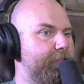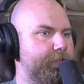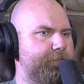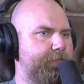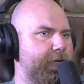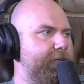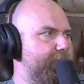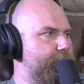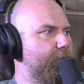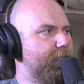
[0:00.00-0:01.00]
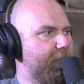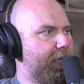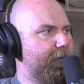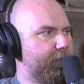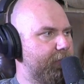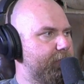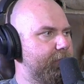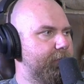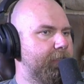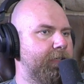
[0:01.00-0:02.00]
and it's very historically accurate
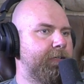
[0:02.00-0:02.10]
too.